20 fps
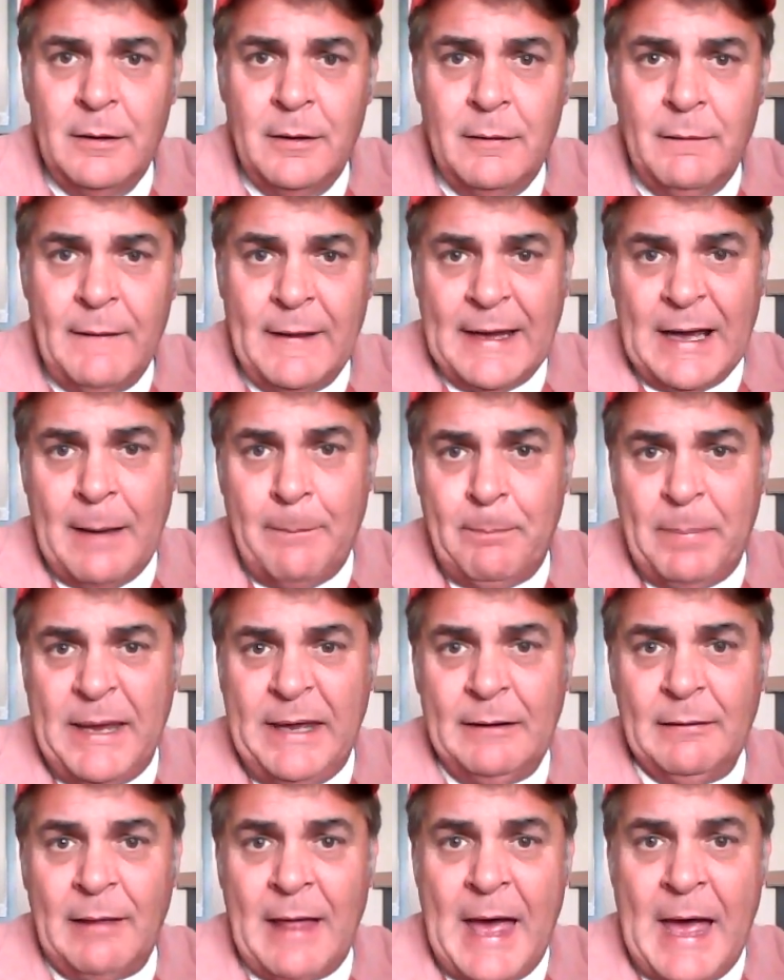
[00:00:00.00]
They got
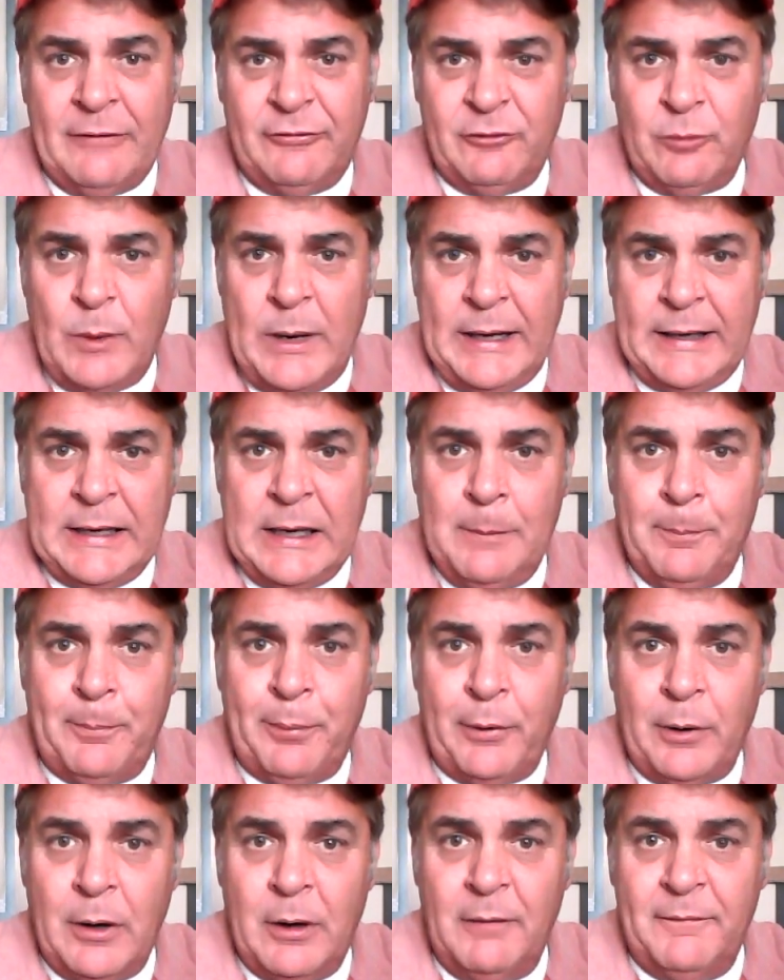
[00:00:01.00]
beat last week in
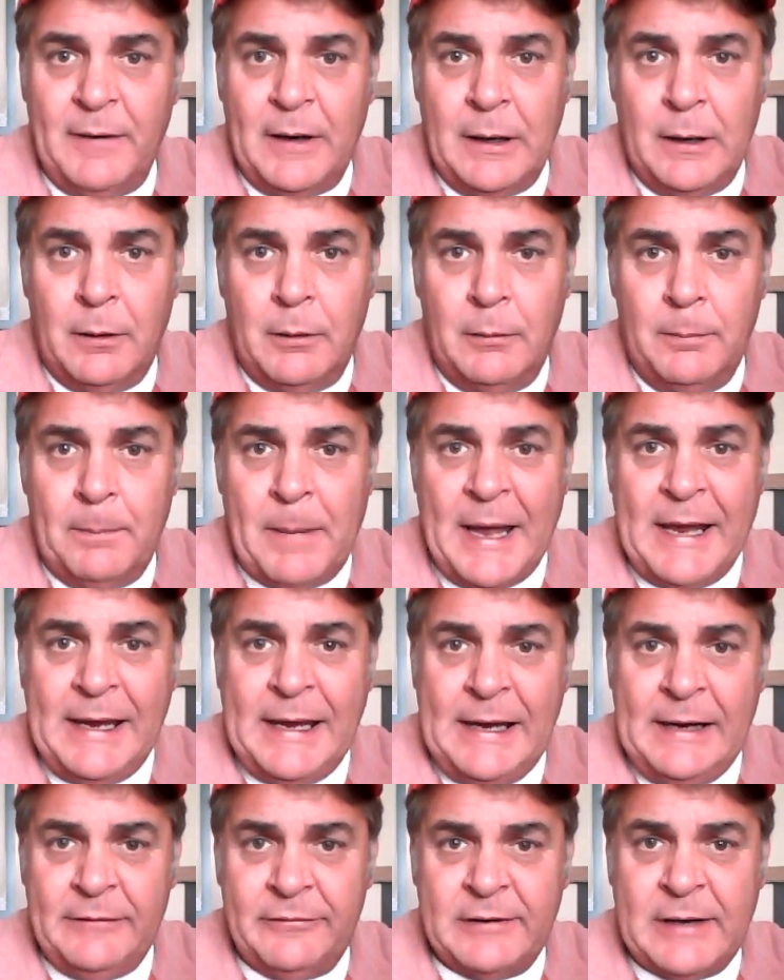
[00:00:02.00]
Provo by
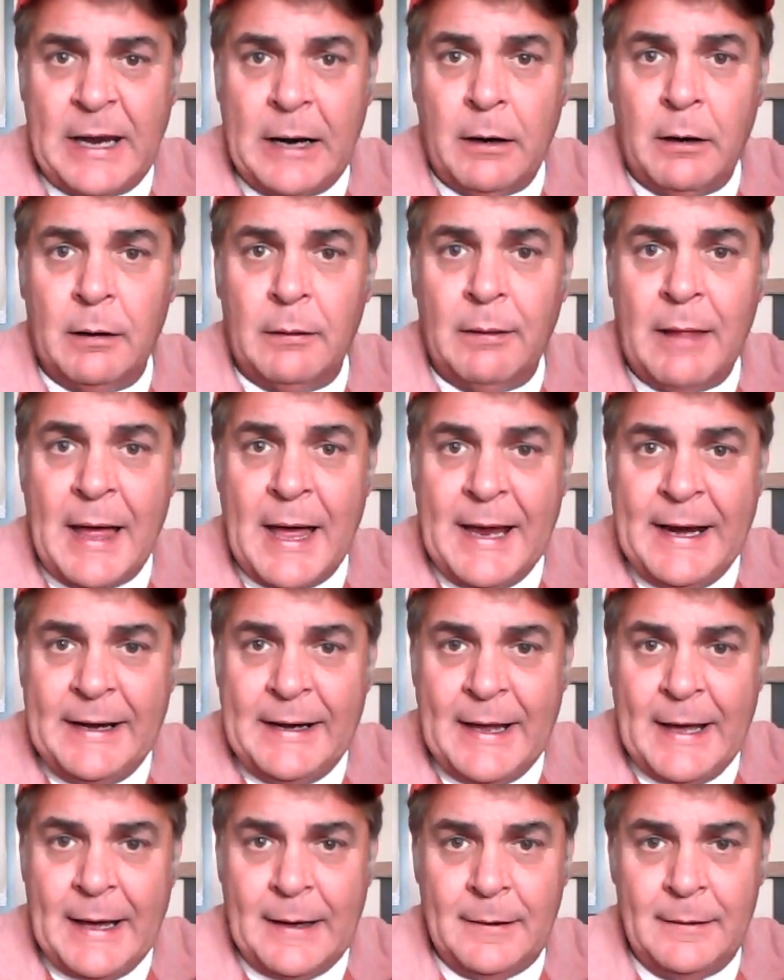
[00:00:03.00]
East
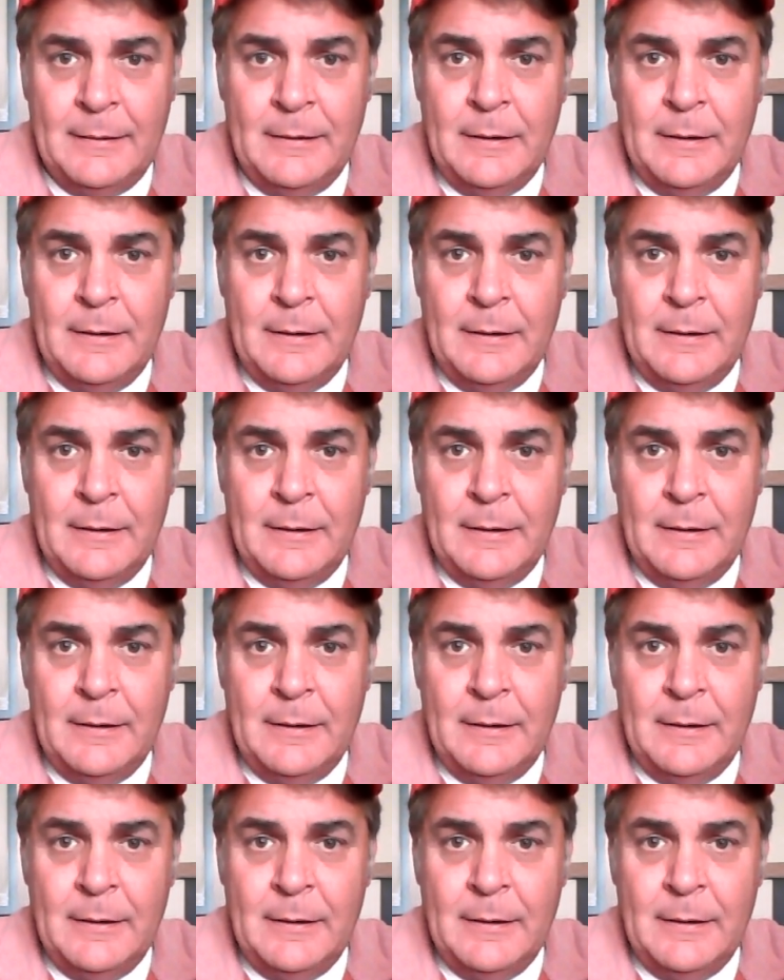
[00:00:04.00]
Carolina